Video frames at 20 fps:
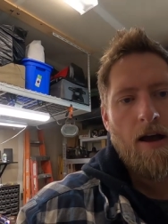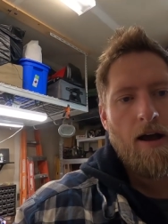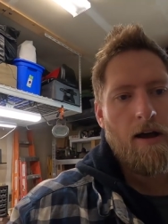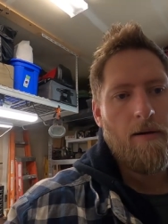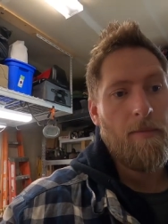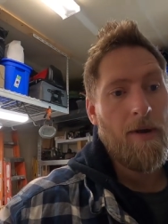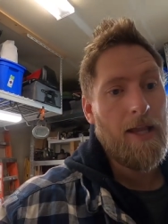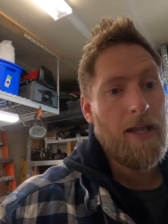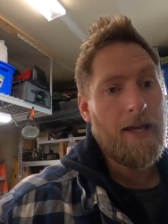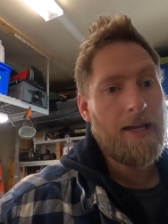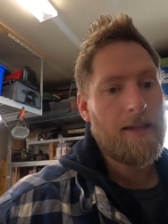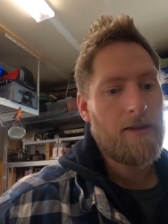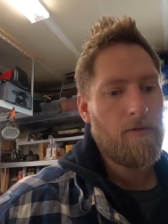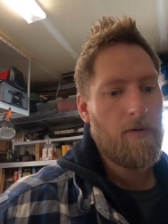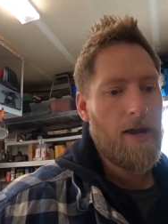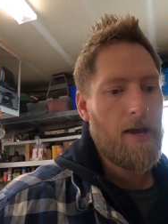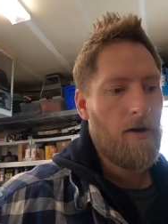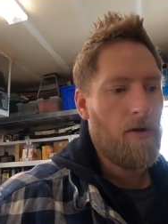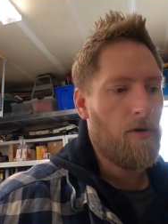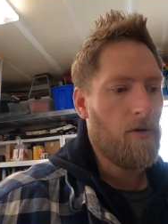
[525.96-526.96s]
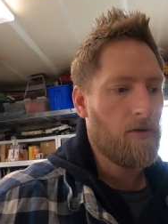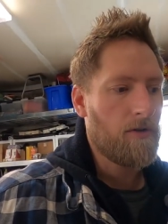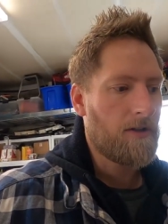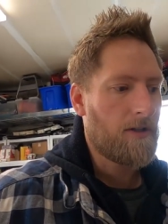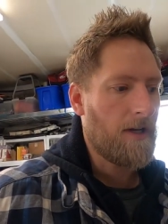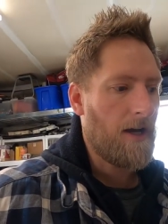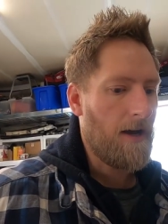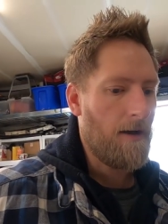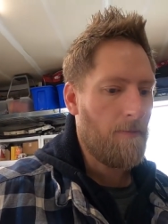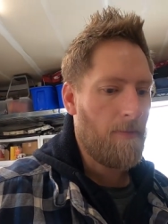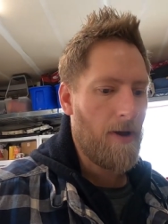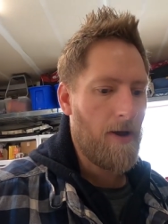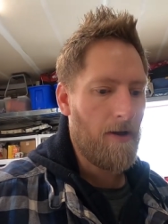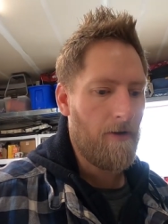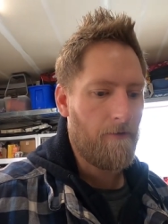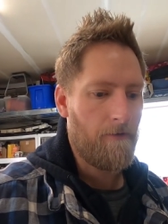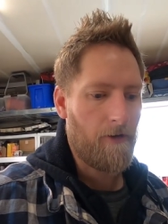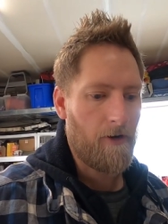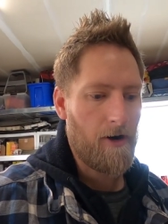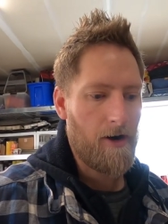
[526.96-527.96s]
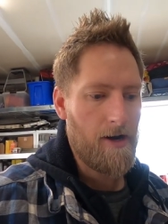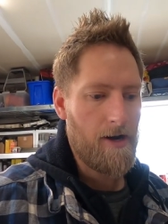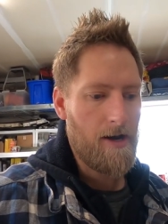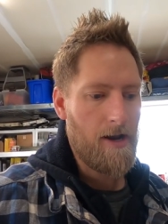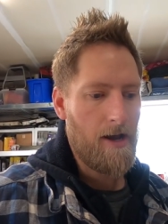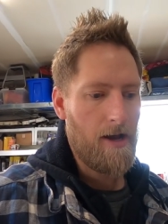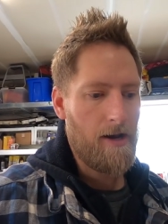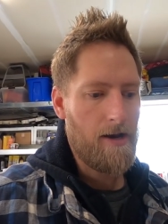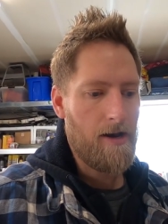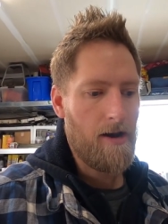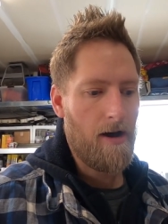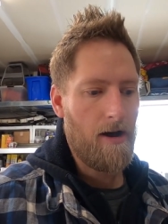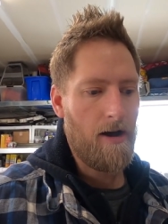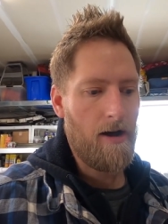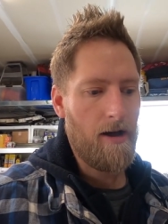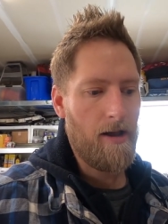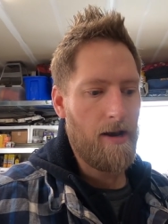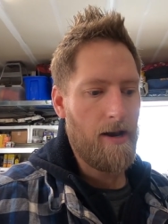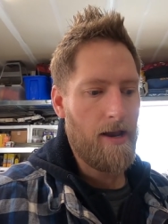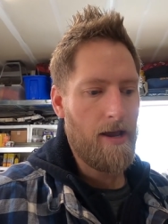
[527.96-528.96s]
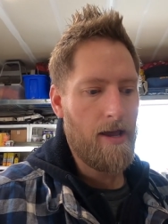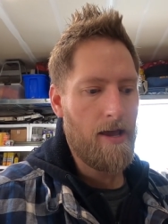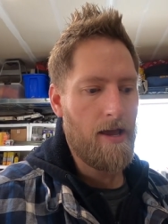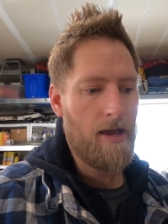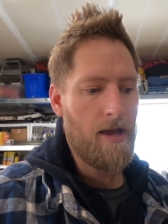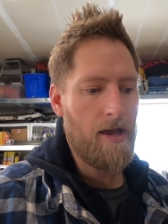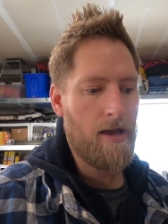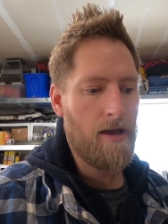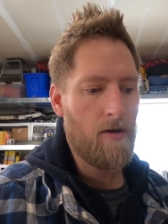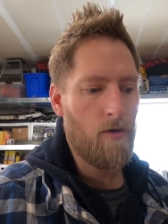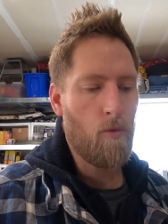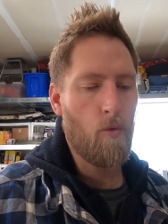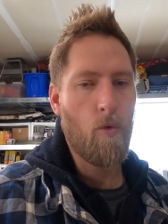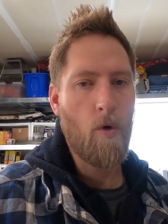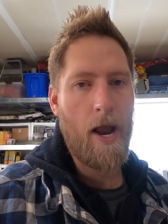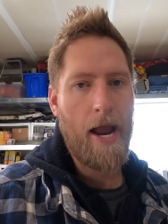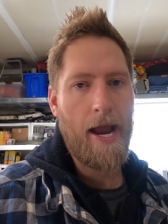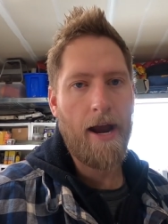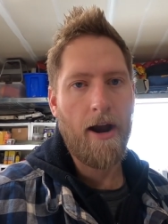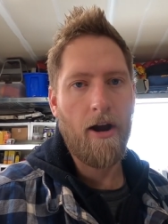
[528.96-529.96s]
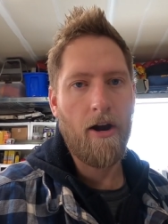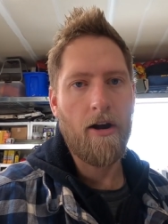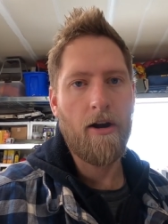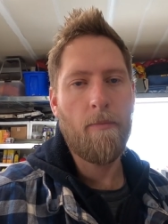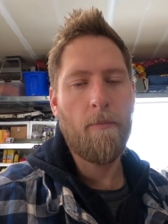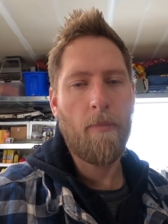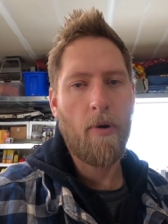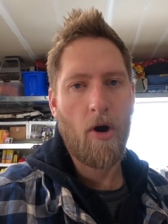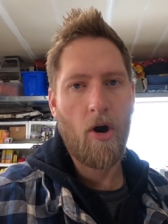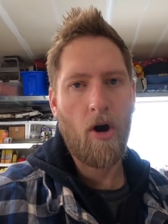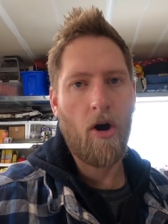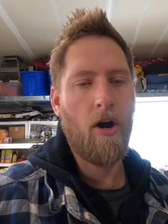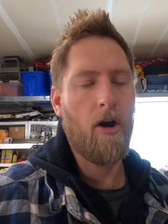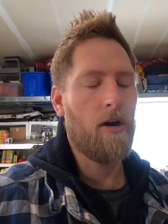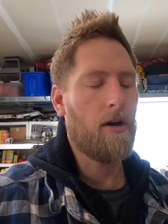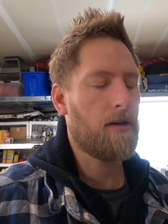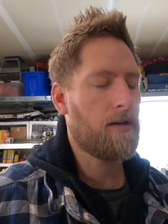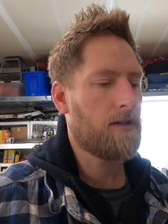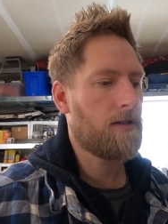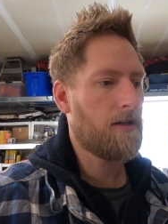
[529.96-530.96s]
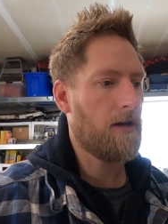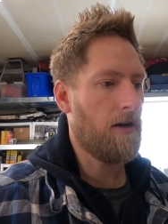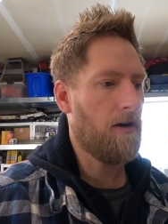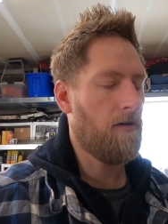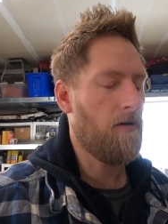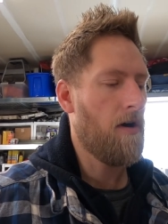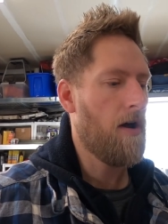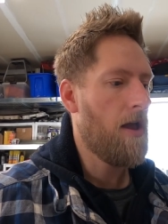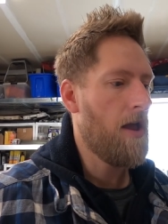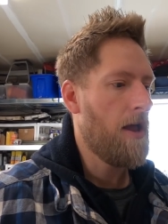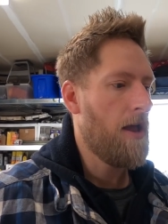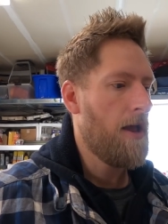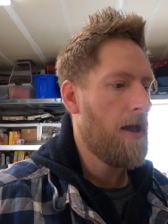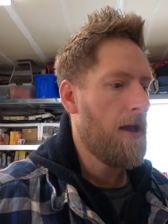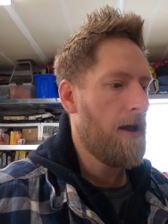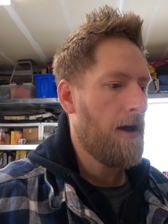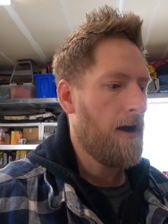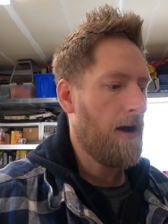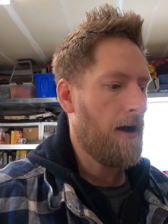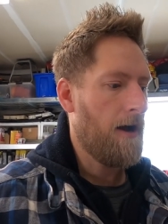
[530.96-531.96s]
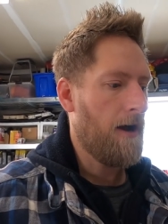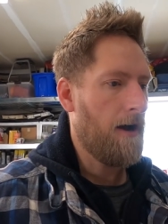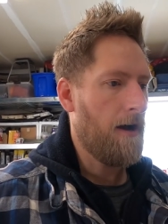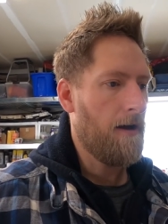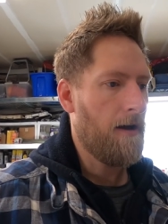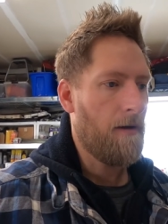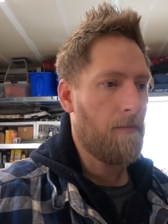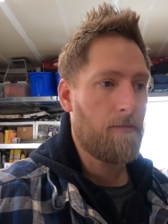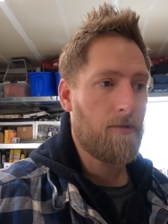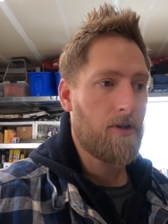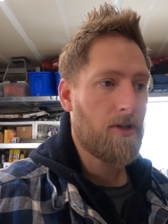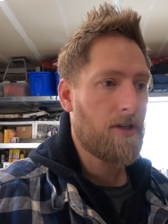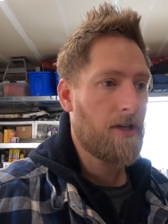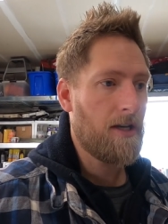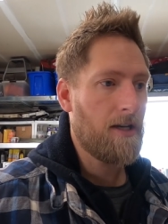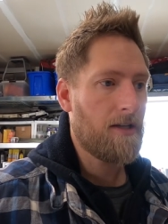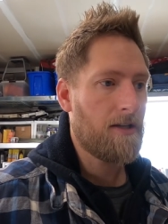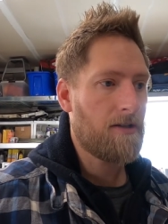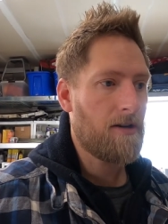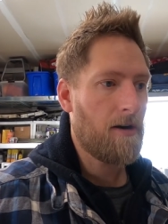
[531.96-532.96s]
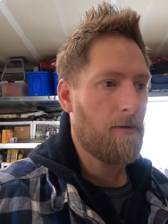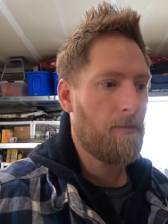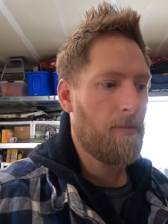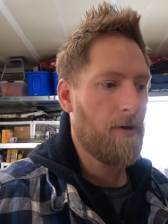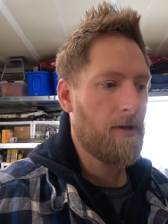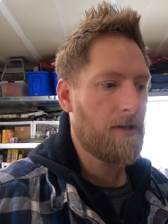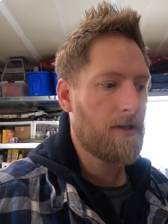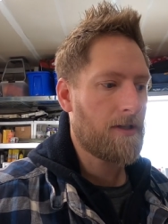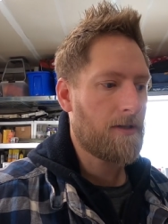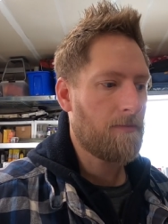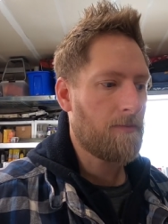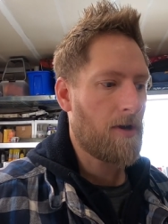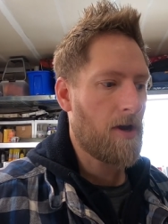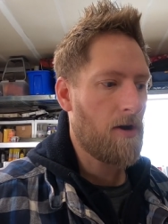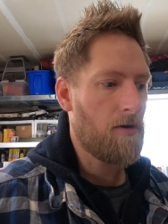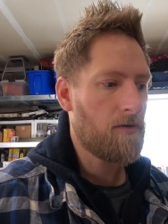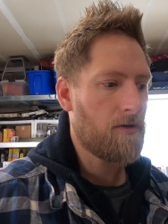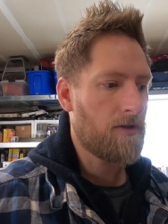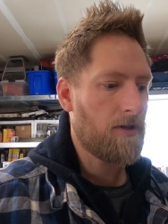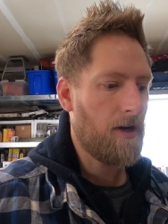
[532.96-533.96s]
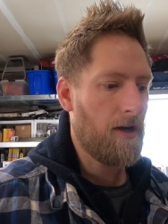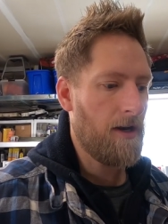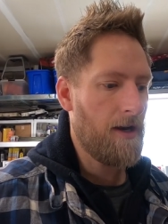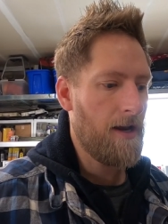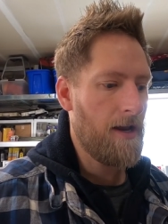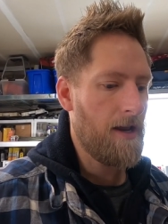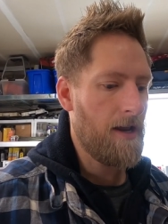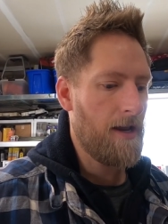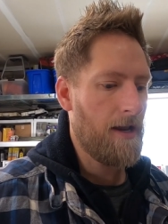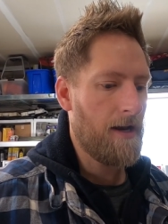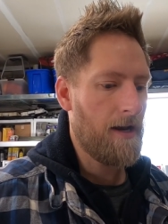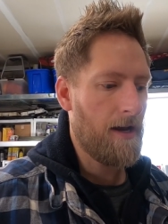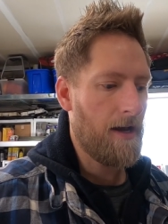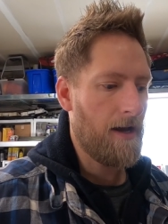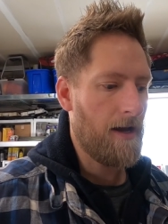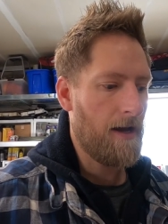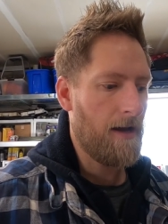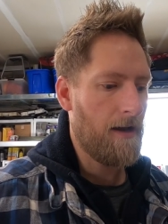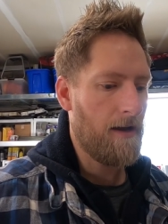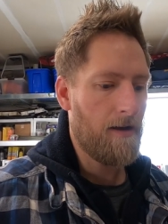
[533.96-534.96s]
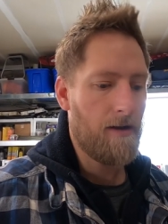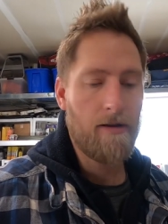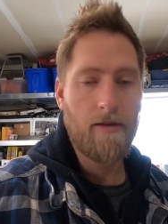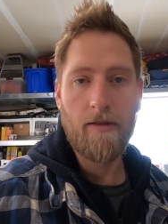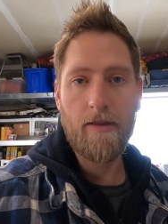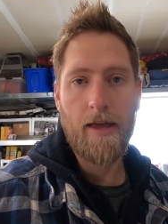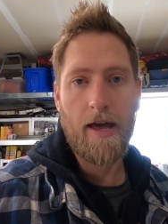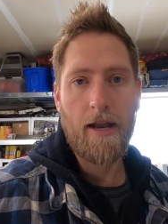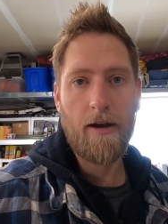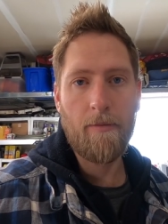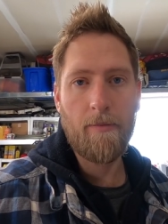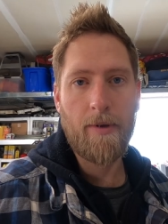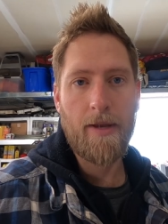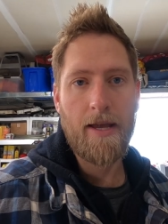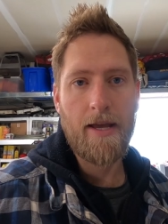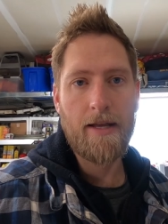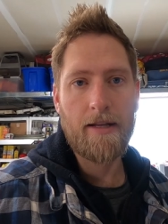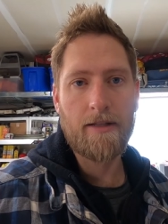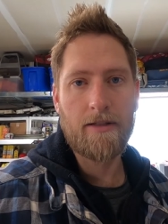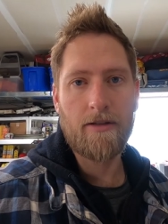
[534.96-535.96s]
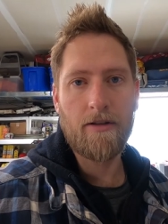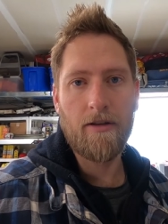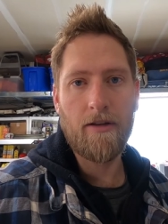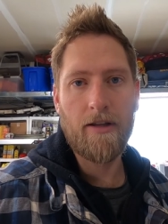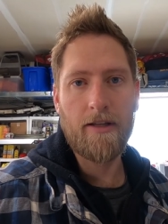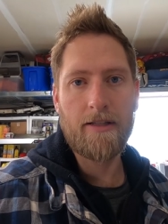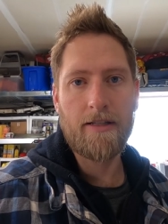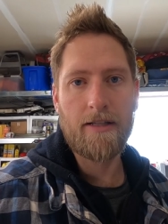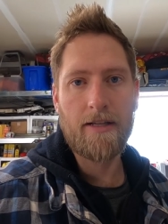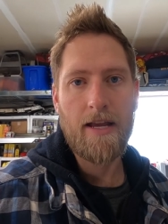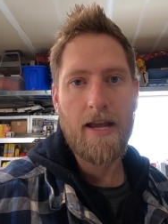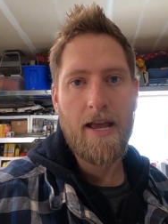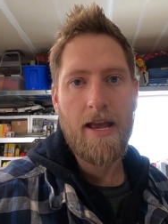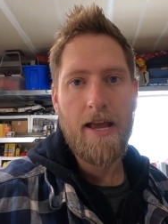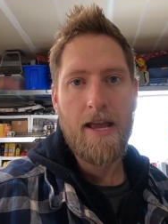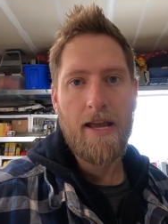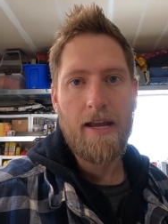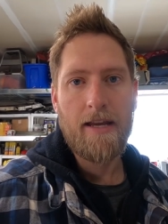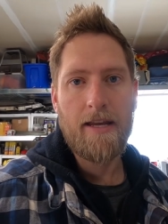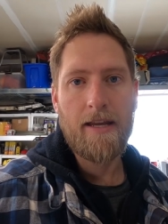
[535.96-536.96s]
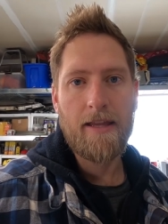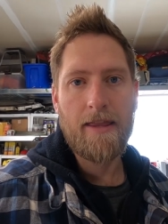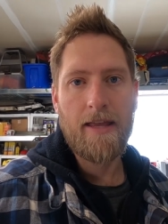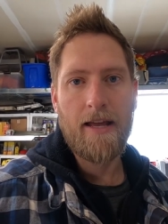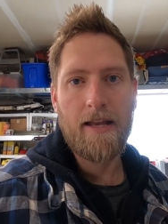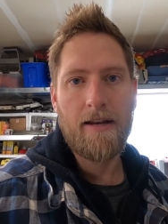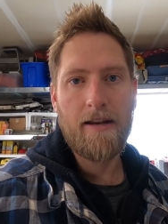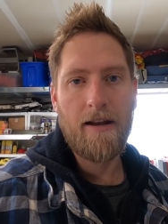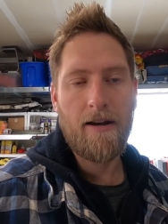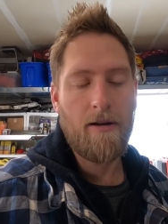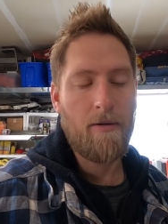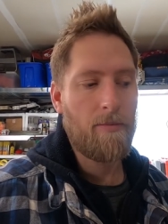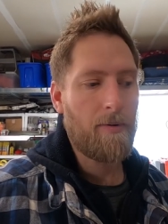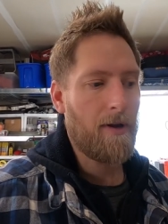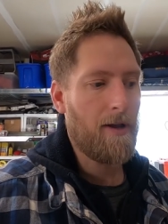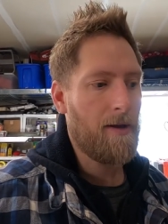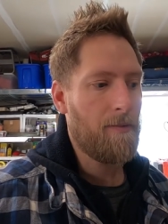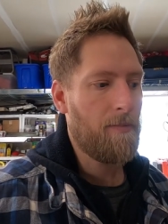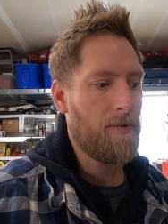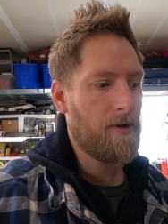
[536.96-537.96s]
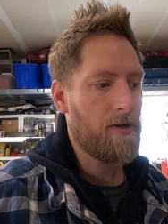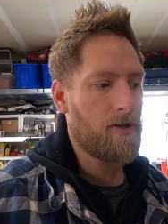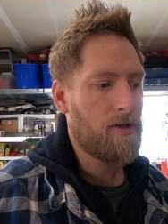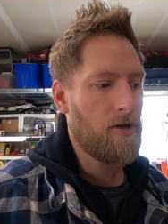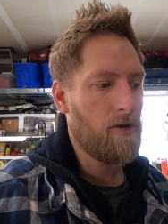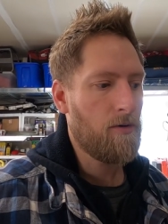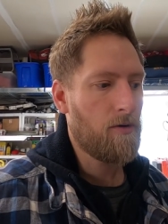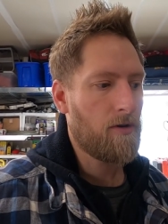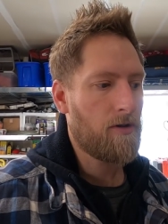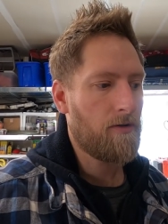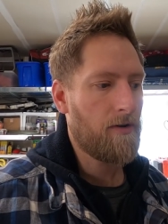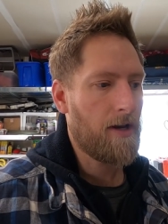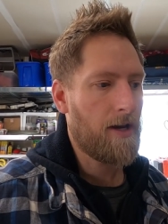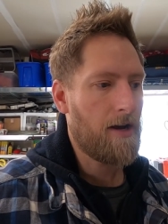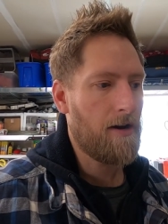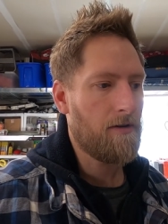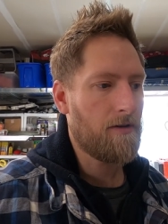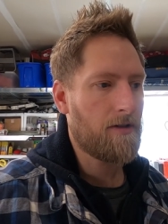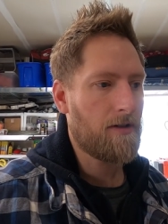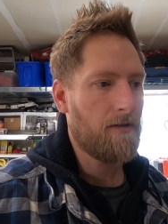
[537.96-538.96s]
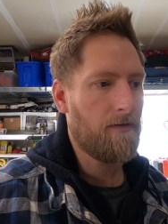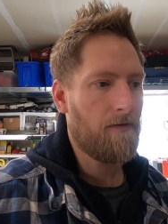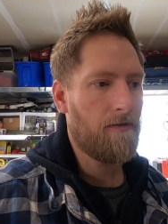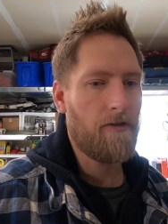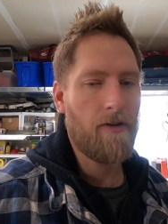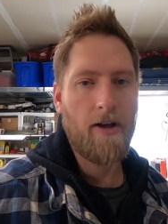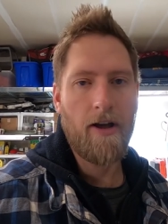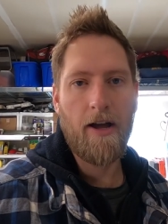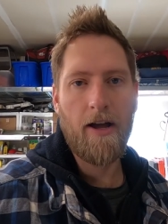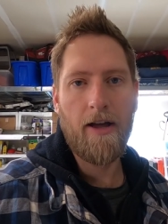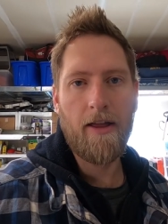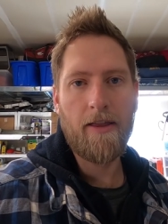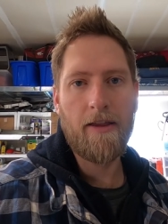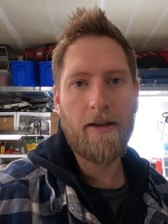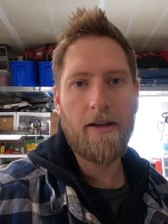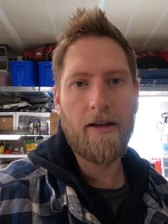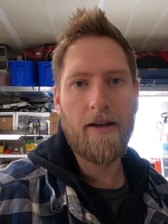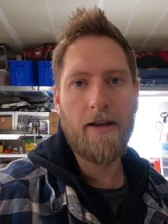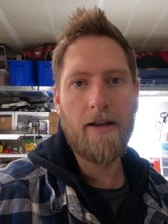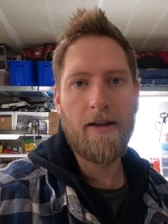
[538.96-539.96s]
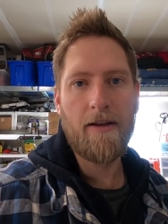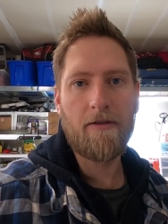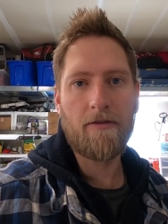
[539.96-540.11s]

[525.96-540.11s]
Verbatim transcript: Um, I like the way it holds up for an, a non-wear part. So uh, I'm just gonna start putting some coats on it and uh, that'll be it so let's get that done I'll probably put two or three coats of uh, the